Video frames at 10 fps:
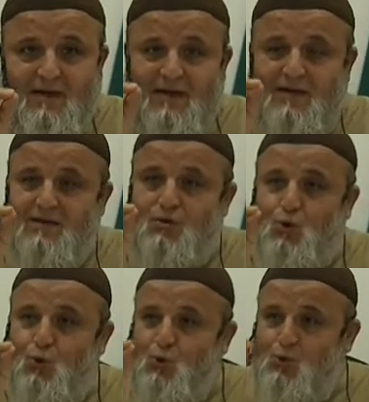little
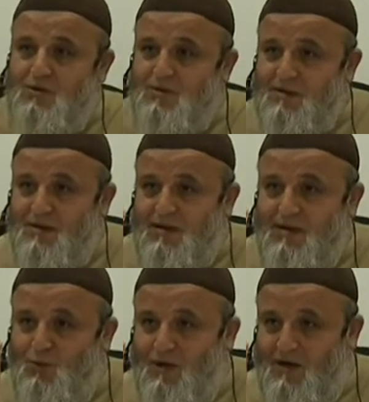dude,
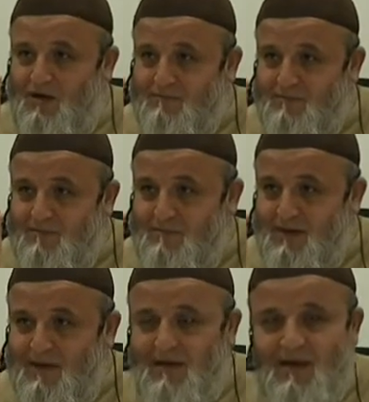little worm,
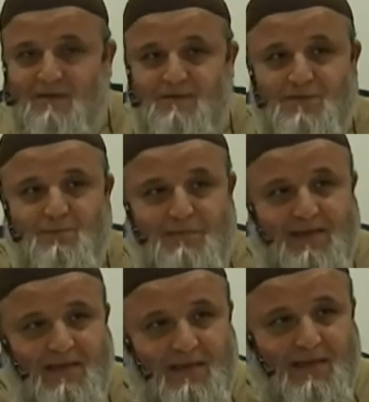lives
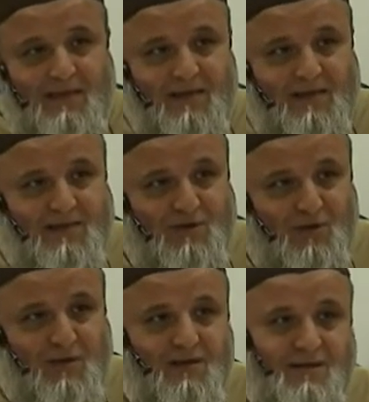beneath the
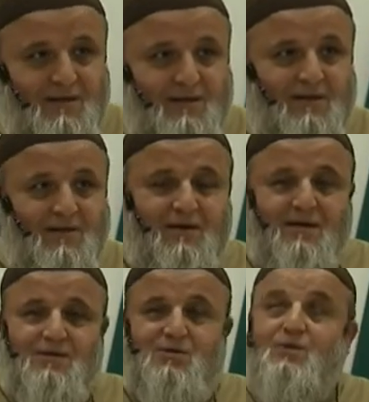soil,
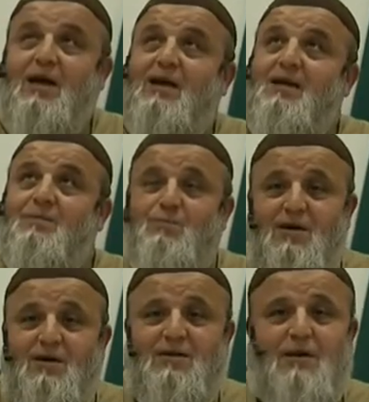to any
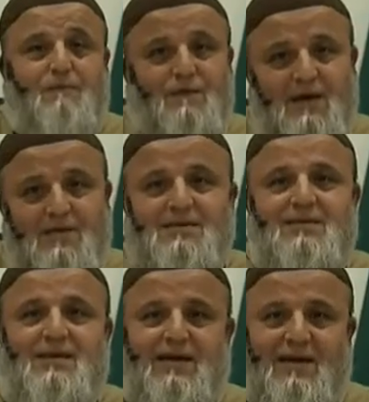bird that flies
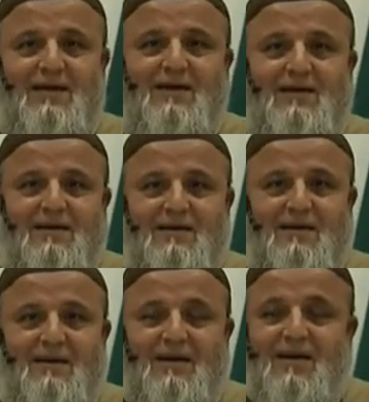in the air,
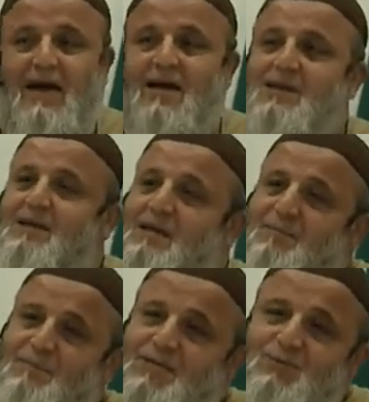anything
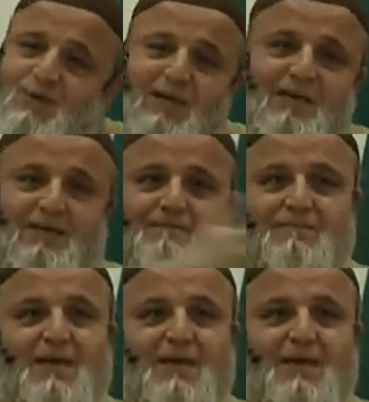in between,